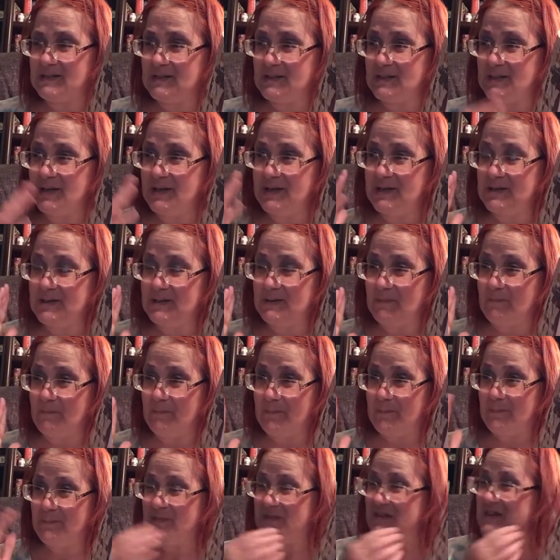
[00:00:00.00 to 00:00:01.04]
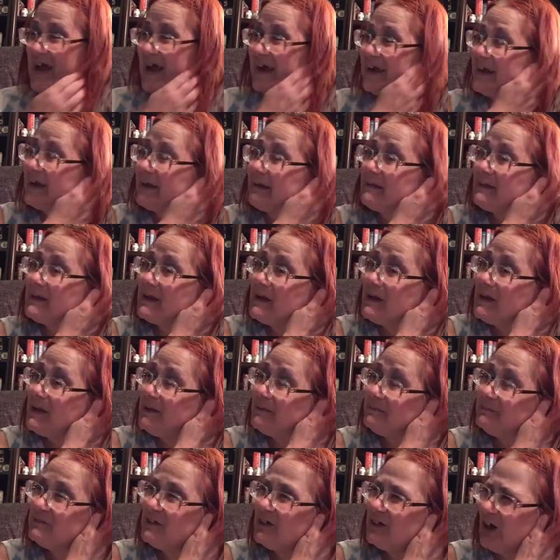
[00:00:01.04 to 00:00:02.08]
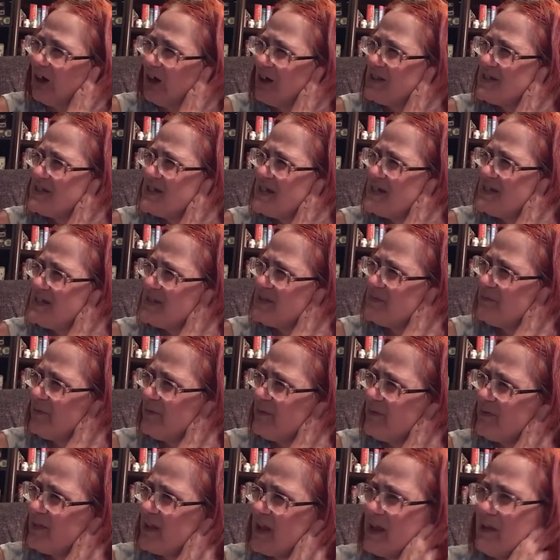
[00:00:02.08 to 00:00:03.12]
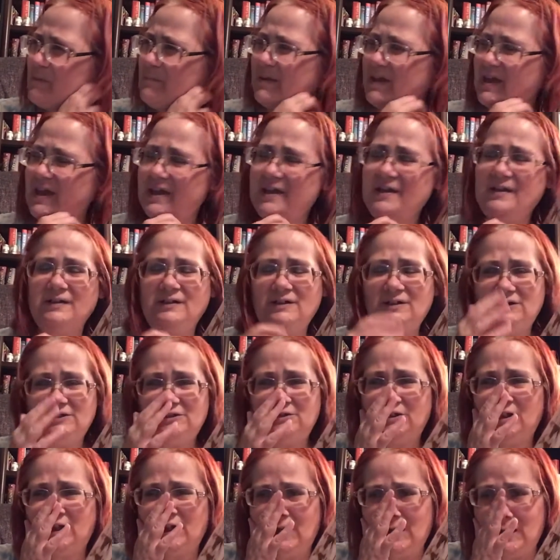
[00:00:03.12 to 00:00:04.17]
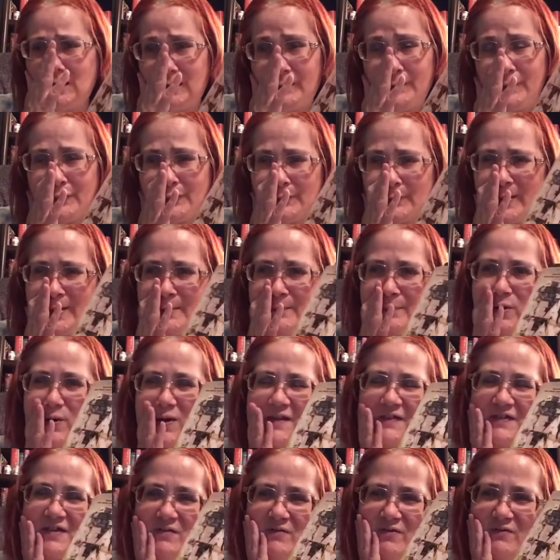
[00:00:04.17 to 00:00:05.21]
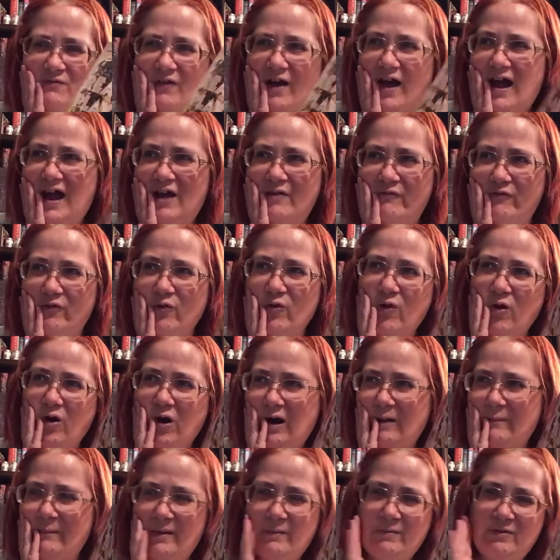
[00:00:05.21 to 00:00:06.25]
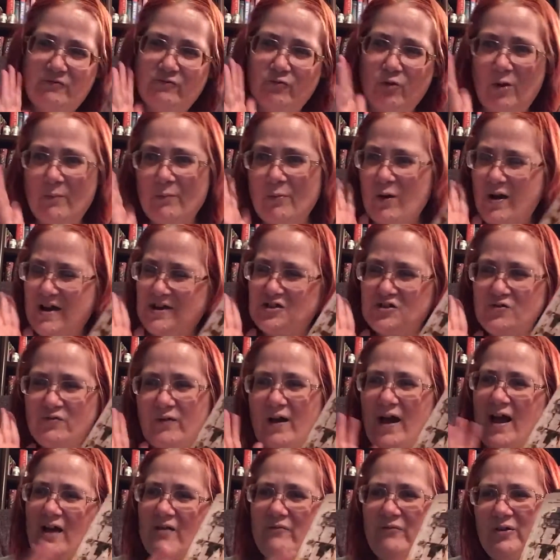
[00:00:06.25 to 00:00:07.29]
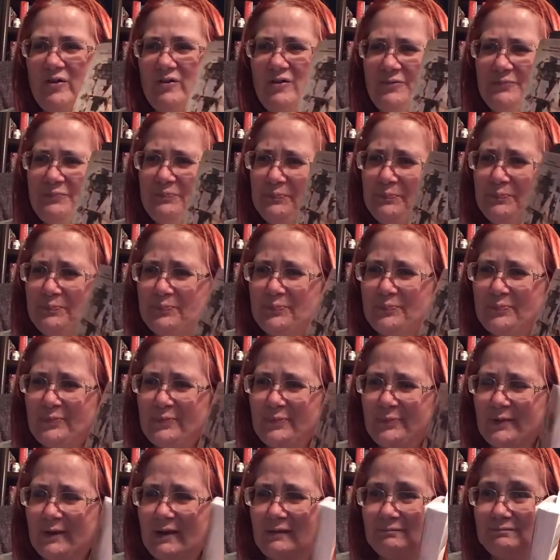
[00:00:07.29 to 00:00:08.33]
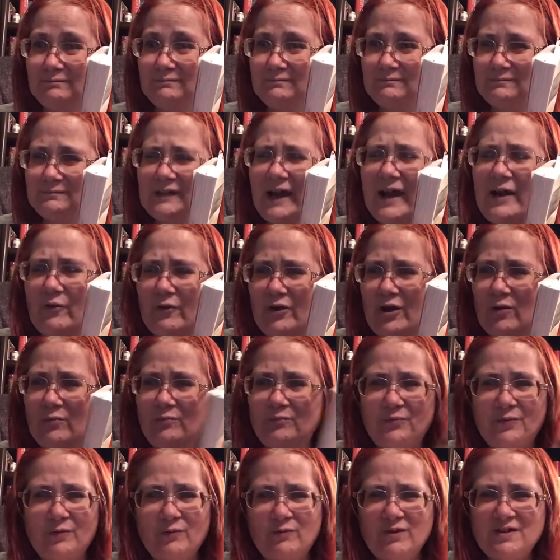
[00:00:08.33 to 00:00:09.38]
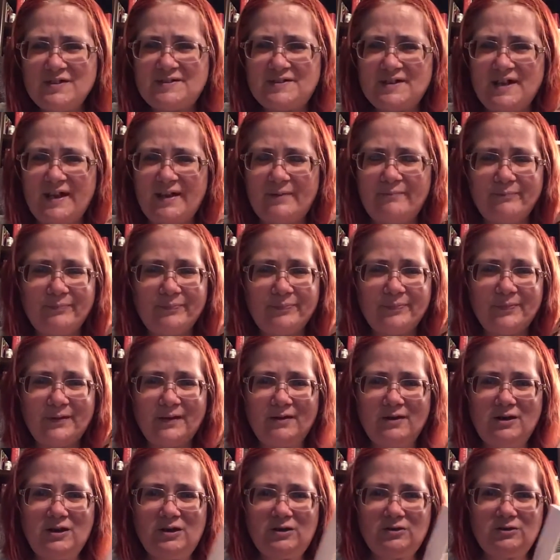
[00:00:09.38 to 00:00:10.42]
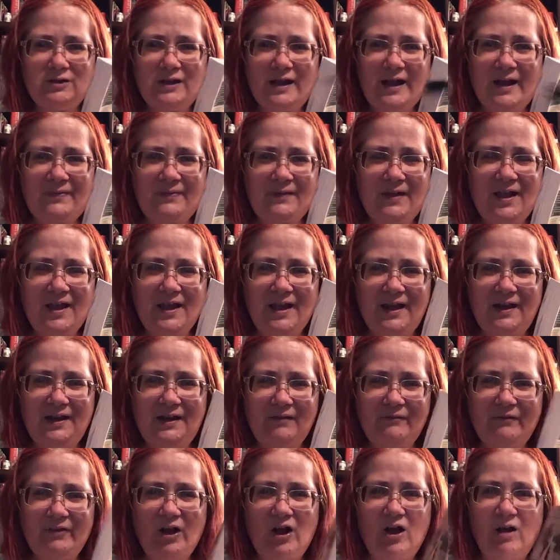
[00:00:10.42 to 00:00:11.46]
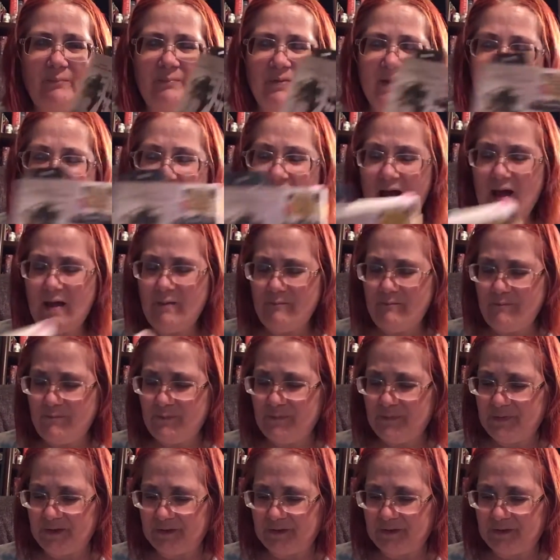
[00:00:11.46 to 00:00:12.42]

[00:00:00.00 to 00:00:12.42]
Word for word: could technically or tentatively be uh, 3.75 or maybe 4.25. I don't know. We'll see at the end of it all. But yeah, I'm